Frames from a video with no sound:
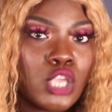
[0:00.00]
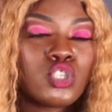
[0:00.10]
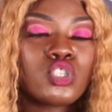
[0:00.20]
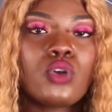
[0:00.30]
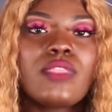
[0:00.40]

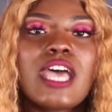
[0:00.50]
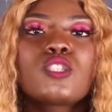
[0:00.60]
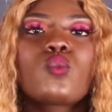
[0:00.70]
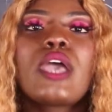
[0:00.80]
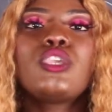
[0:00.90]
So
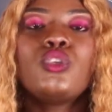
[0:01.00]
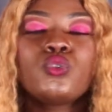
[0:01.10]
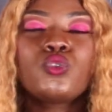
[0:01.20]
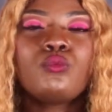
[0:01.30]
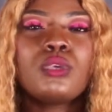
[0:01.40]
that's why
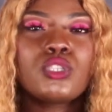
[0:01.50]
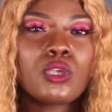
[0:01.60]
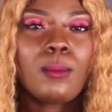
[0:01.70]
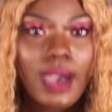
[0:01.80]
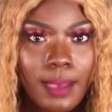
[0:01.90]
YouTube is
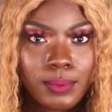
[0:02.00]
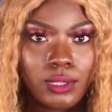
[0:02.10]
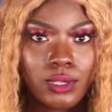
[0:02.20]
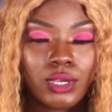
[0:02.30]
so popular.